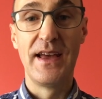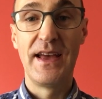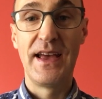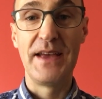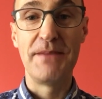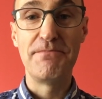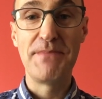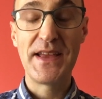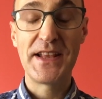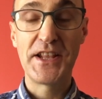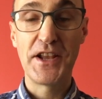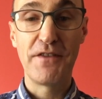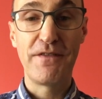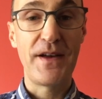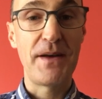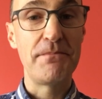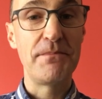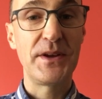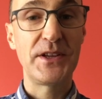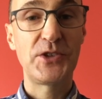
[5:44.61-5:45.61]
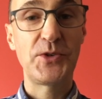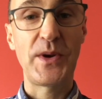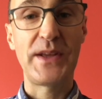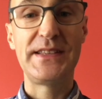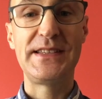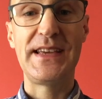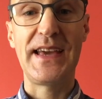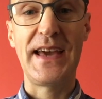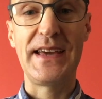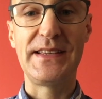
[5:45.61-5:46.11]
In mid-November
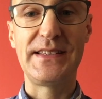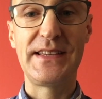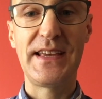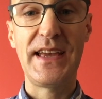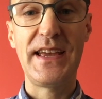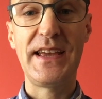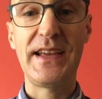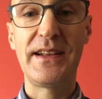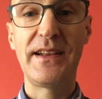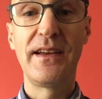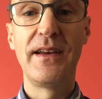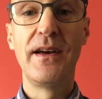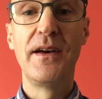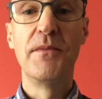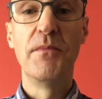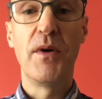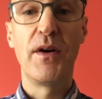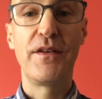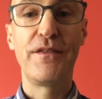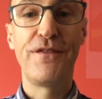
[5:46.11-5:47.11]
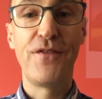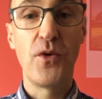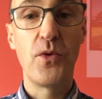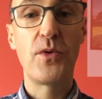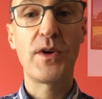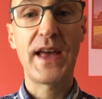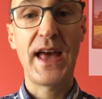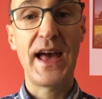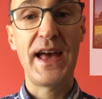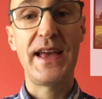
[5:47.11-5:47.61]
2018, my
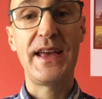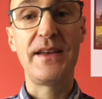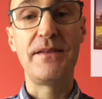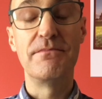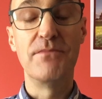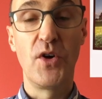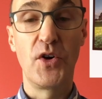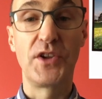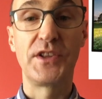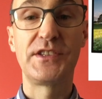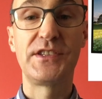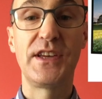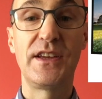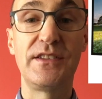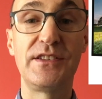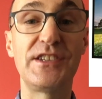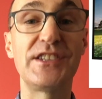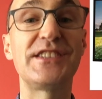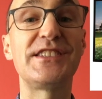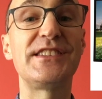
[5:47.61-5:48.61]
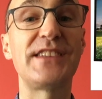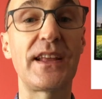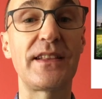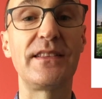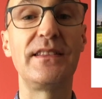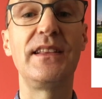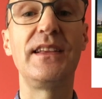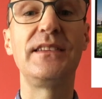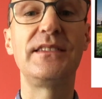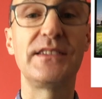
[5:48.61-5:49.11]
4K monitor just
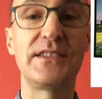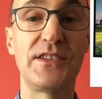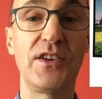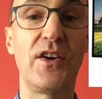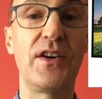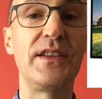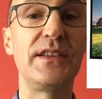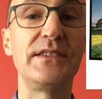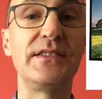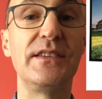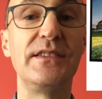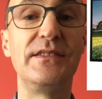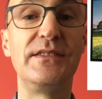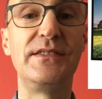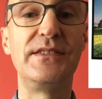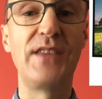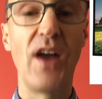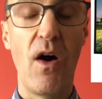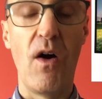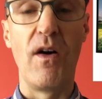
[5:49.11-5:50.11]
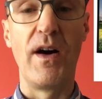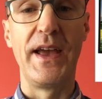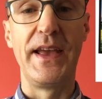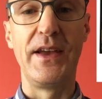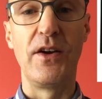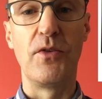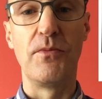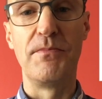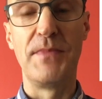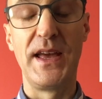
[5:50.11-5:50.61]
suddenly decided to
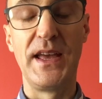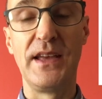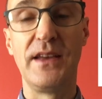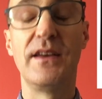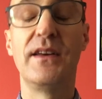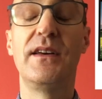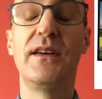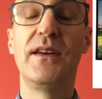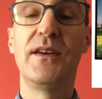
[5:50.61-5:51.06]
die on me,